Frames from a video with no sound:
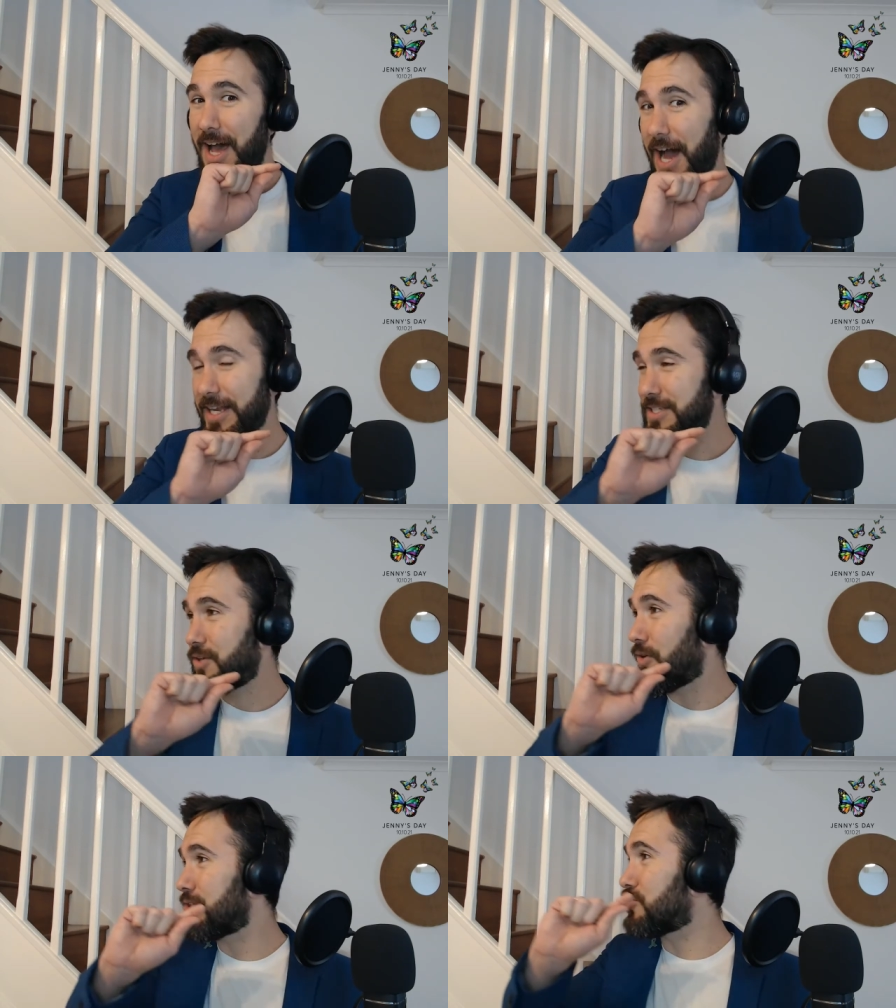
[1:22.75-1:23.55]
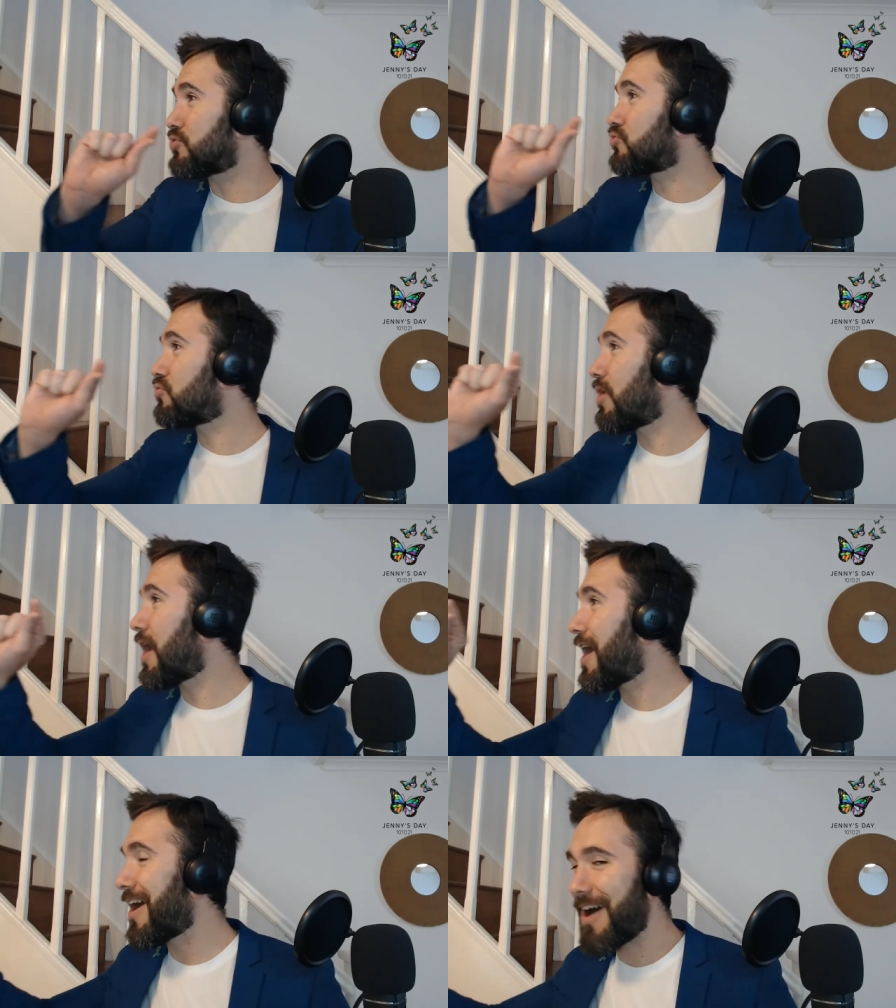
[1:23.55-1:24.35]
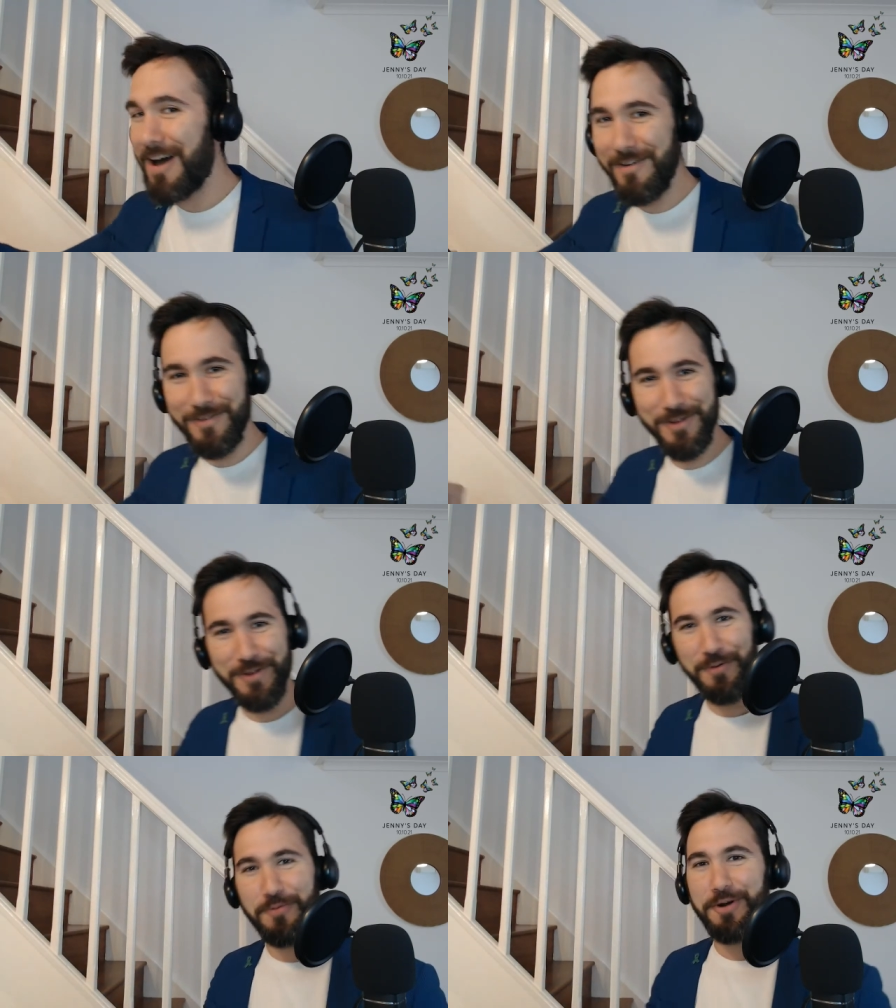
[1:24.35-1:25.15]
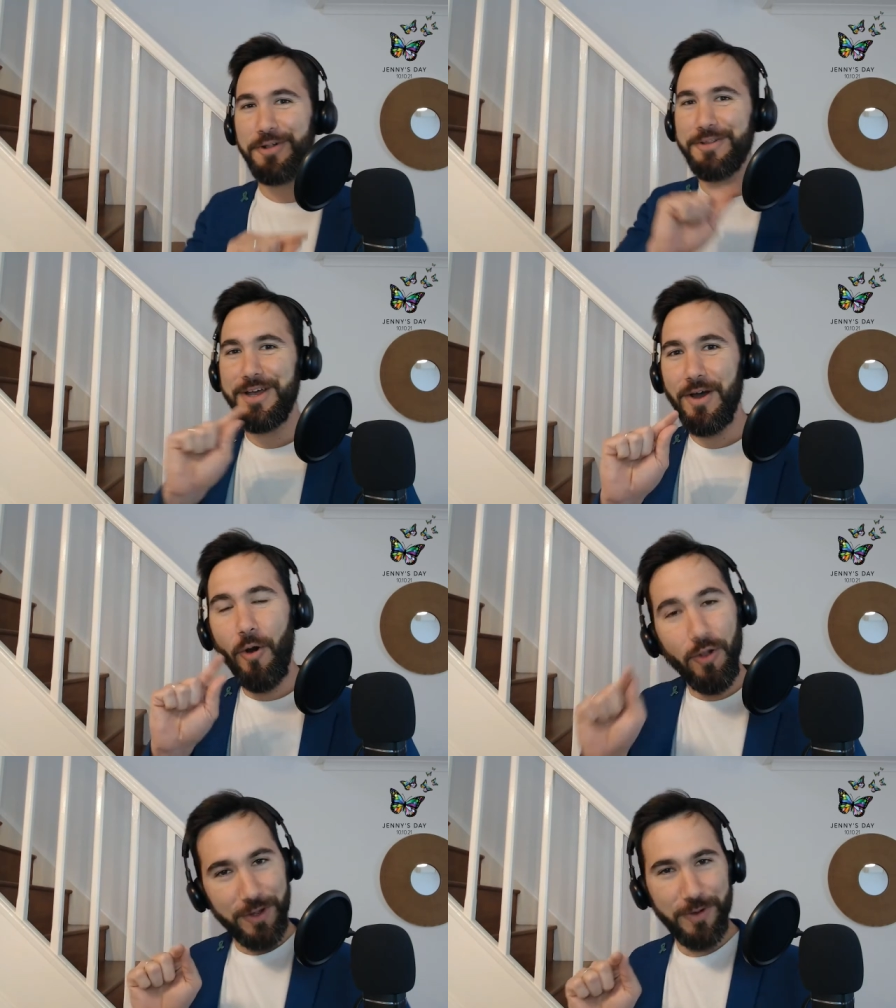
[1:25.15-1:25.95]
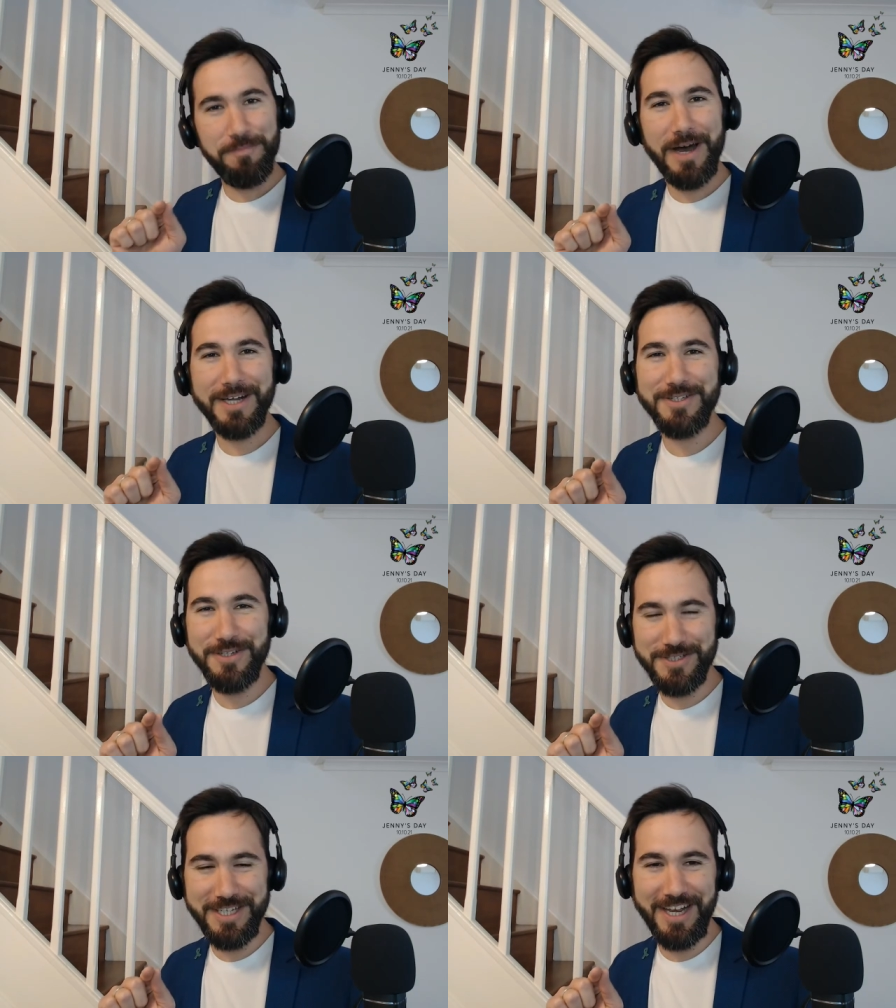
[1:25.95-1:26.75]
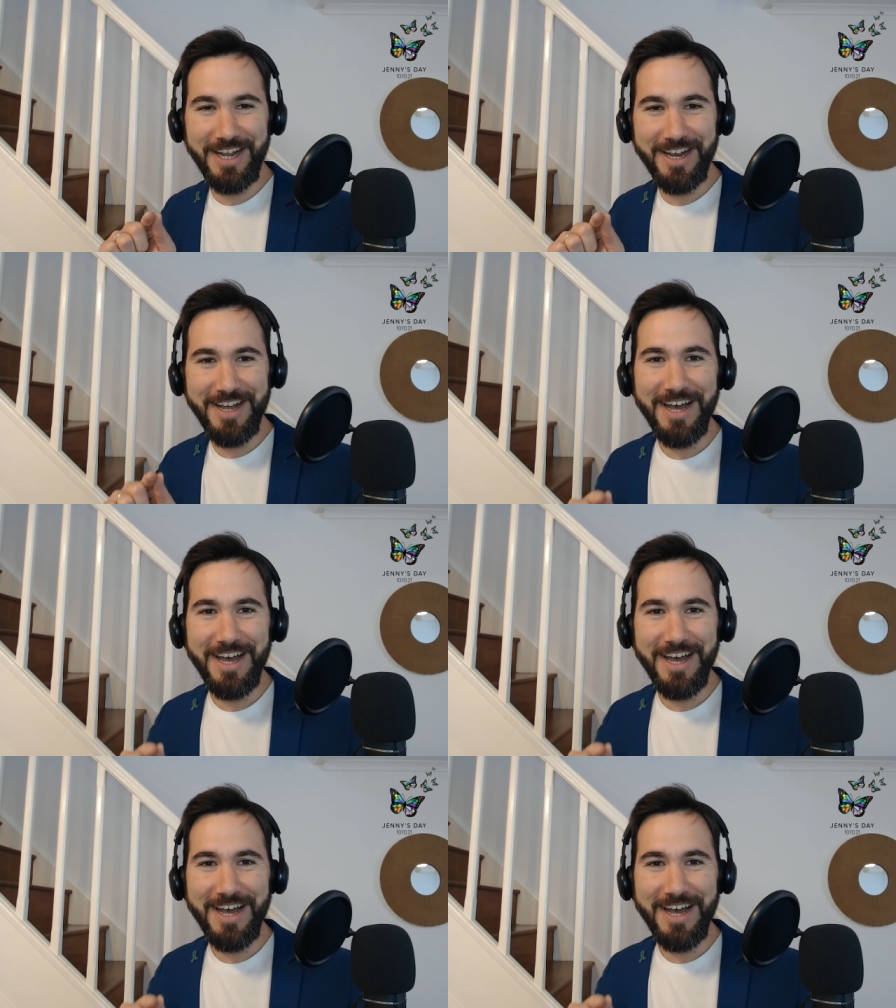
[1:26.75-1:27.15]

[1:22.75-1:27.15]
and it's going to travel the world all the way back to New Zealand.